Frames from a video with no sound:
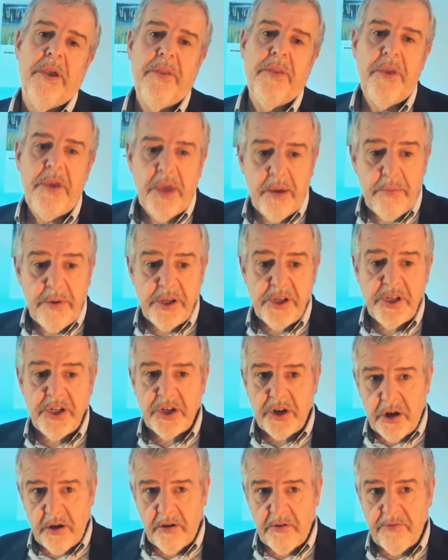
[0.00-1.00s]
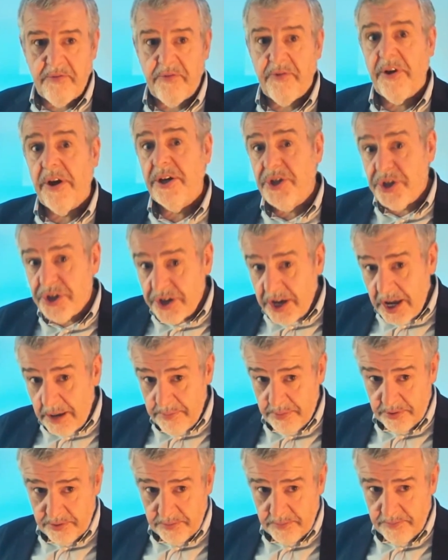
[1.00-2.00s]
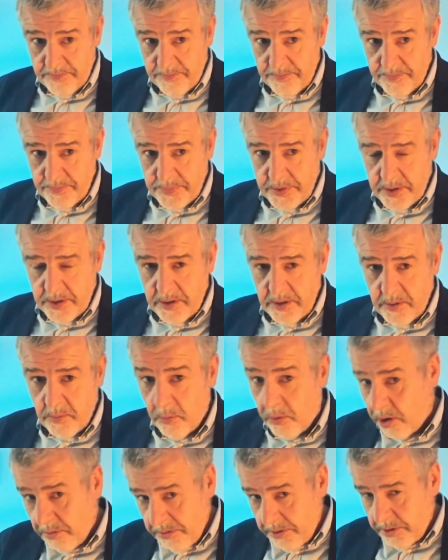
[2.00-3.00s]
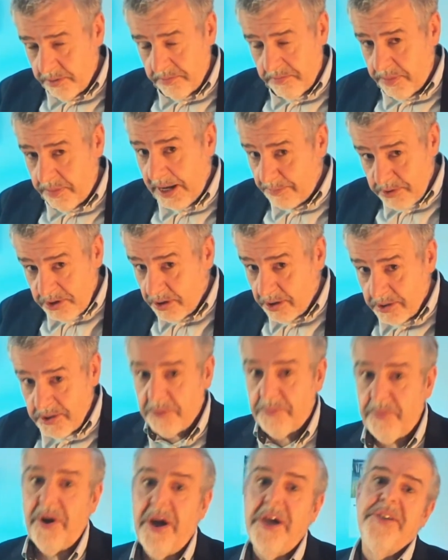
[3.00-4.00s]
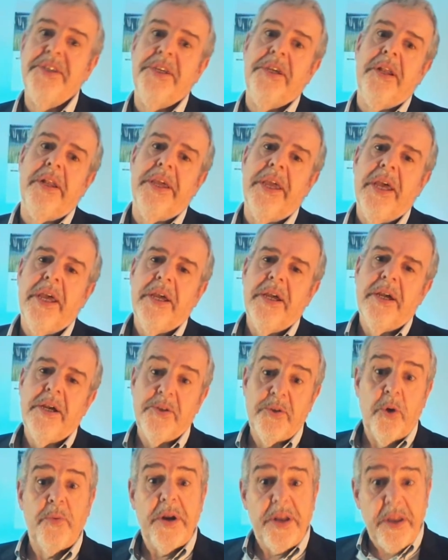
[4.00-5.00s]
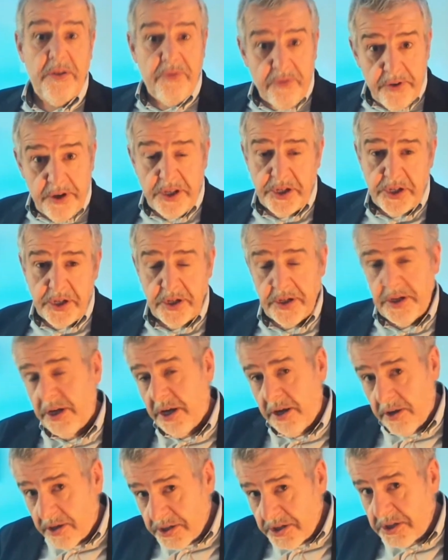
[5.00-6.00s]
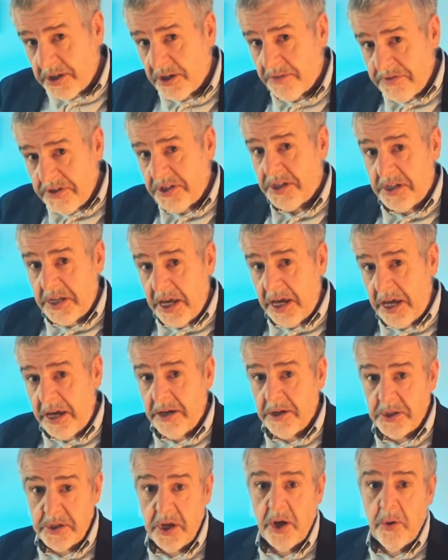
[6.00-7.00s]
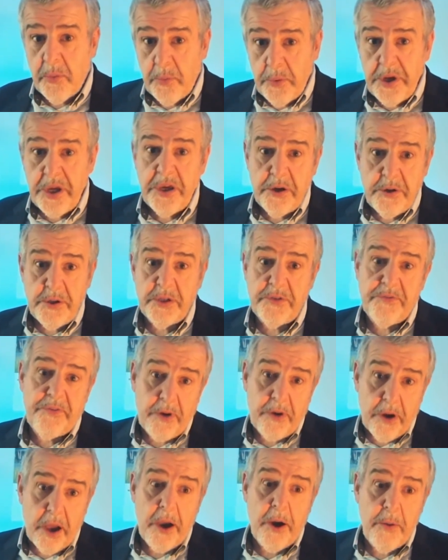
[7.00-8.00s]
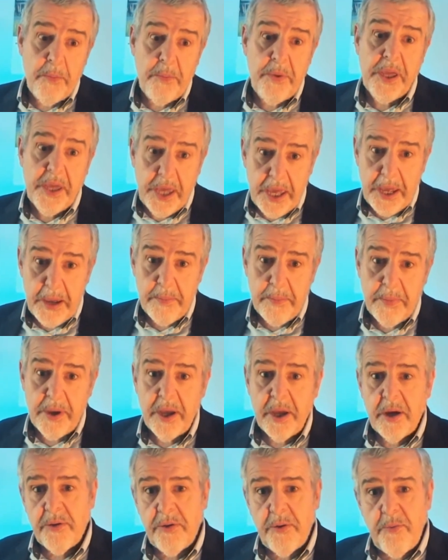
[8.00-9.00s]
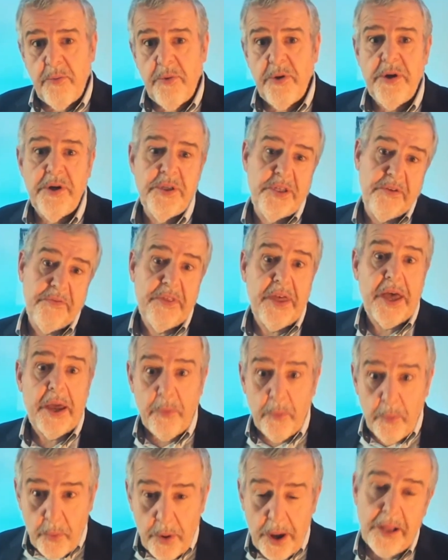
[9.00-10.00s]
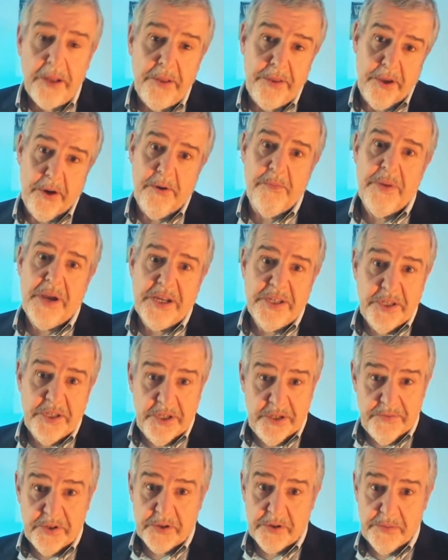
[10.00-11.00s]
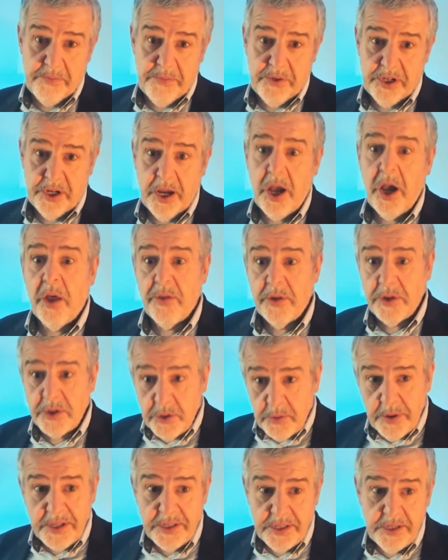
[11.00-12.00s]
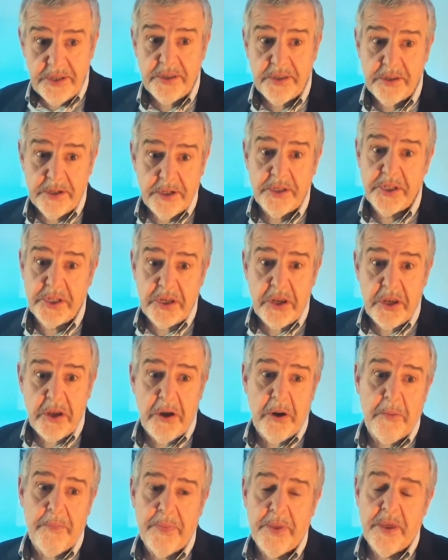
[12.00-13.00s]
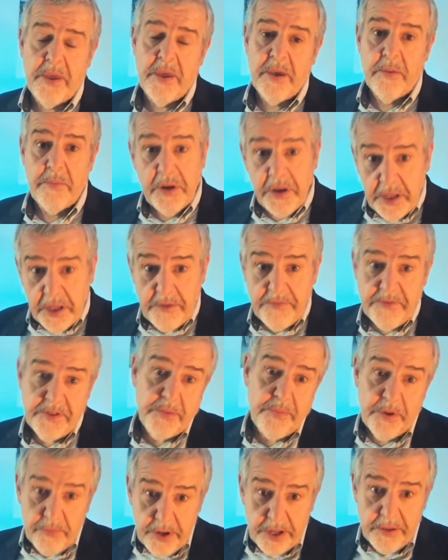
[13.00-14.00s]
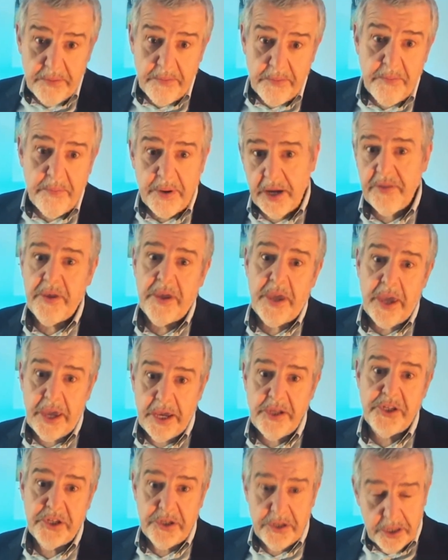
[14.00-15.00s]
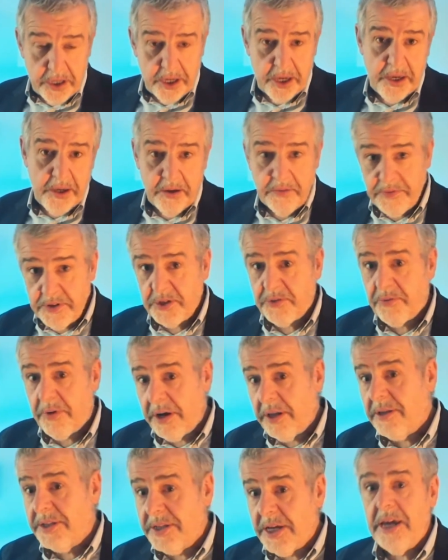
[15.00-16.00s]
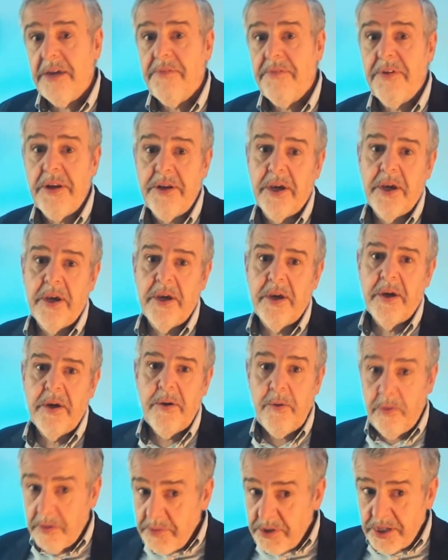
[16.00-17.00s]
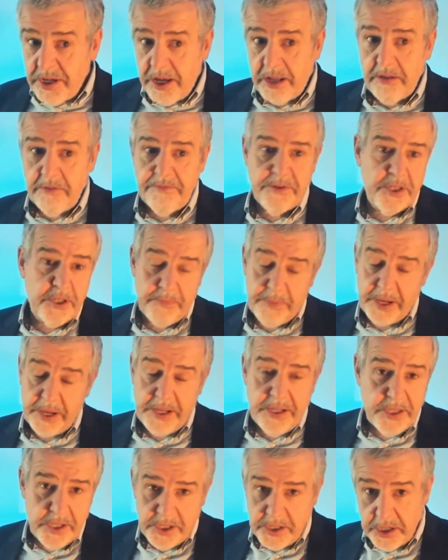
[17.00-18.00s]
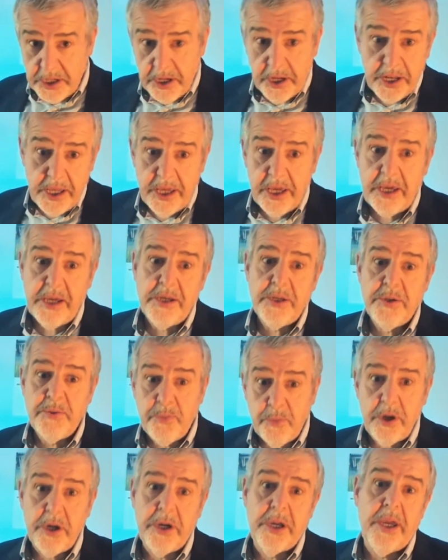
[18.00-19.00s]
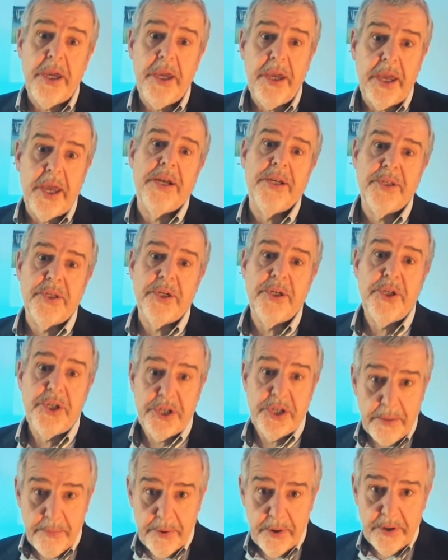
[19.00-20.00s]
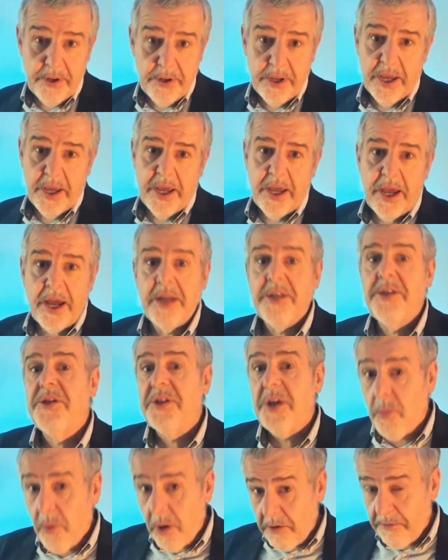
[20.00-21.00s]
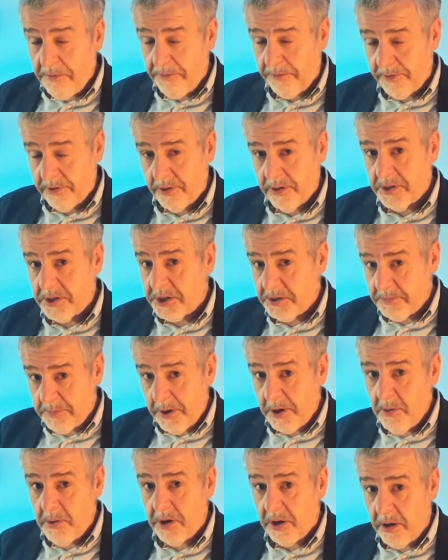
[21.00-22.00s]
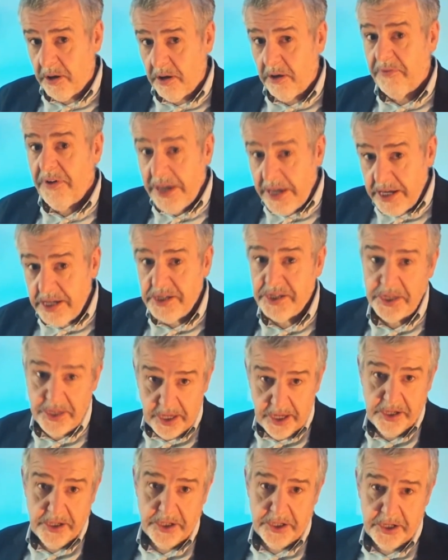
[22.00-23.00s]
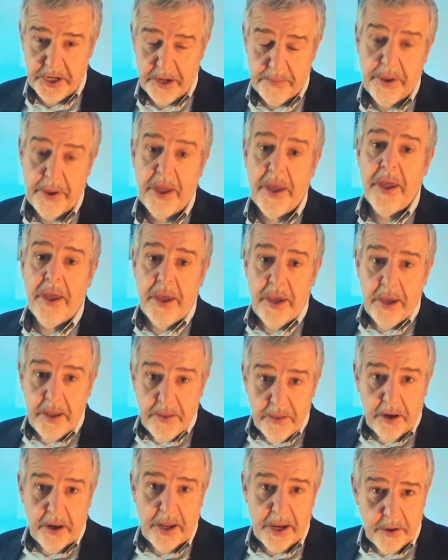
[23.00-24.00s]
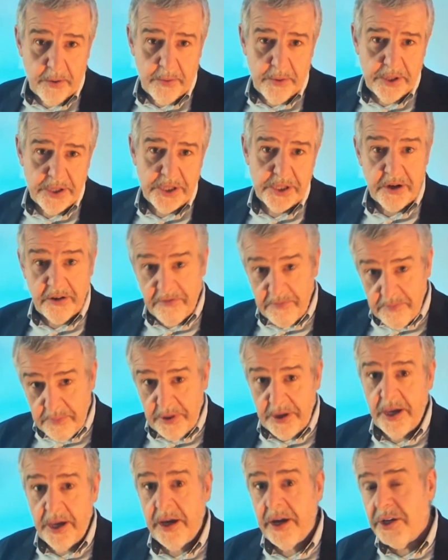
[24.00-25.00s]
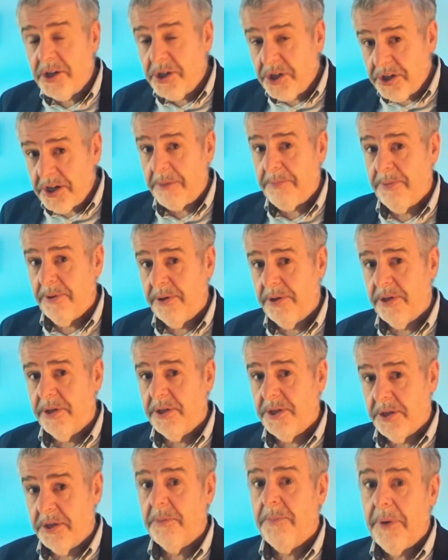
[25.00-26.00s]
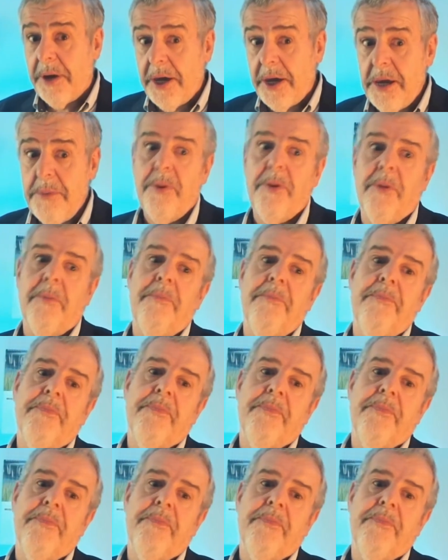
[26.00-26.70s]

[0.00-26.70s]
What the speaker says: The image of a shepherd. One that, perhaps not surprisingly, has already featured in our service today as we used for our opening hymn the words of that well-known passage of scripture, the 23rd Psalm, believed to be written by the ancient king of Israel, David, who himself had spent his early years working as a shepherd and so often spoke of his kingship in the language of being a shepherd to the people.